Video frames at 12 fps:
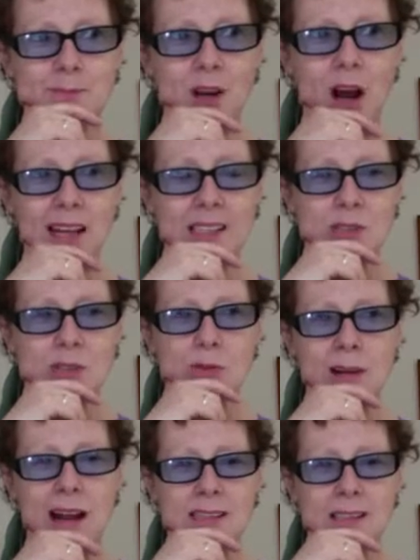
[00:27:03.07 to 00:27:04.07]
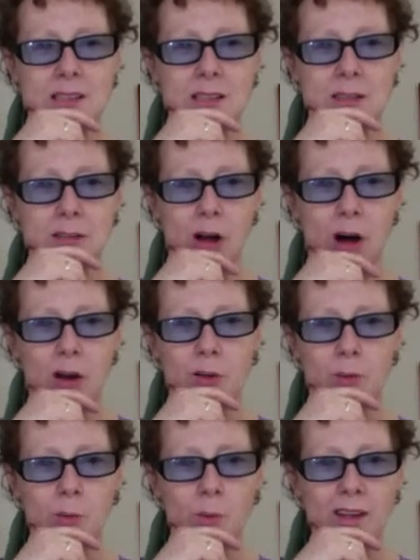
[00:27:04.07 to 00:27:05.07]
interacted a lot
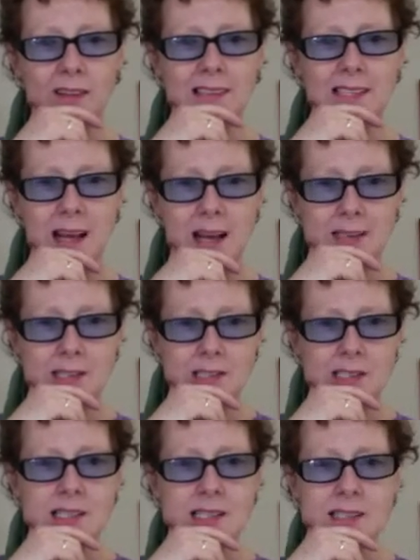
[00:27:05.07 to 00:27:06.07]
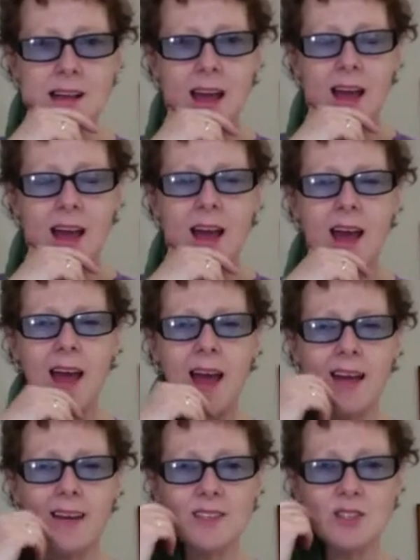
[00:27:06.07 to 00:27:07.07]
with textures
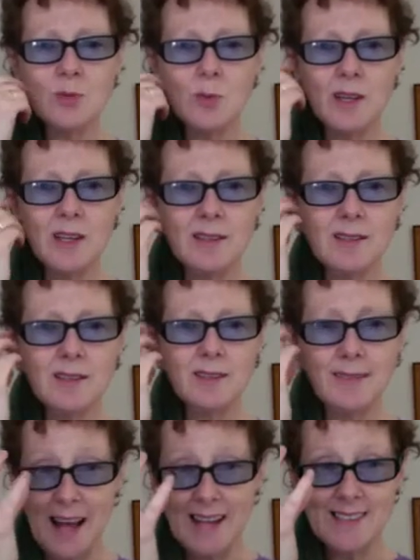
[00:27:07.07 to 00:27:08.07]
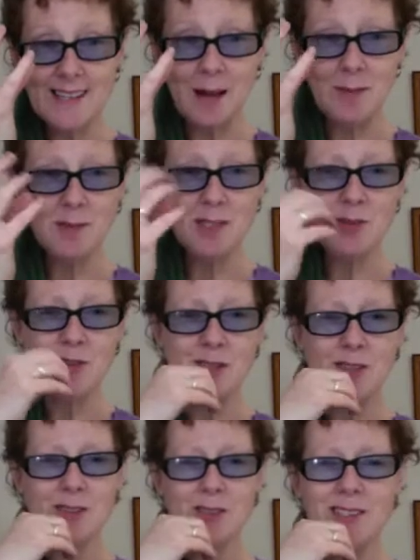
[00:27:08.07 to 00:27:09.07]
and with landscape
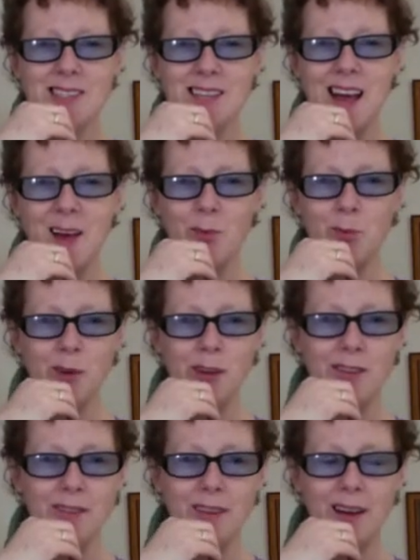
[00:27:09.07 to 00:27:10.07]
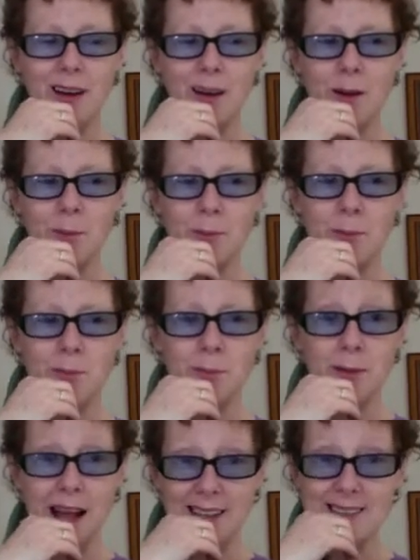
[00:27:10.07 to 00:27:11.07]
materials and with
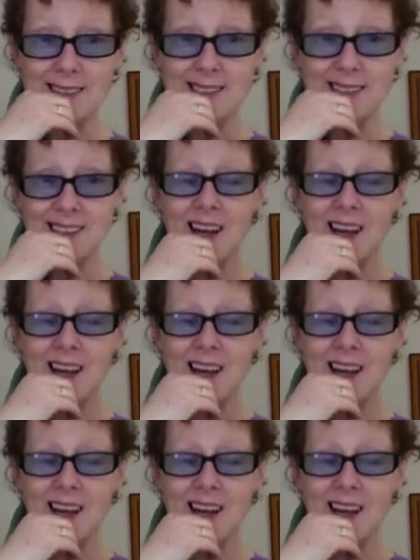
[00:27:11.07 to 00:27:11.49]
plants.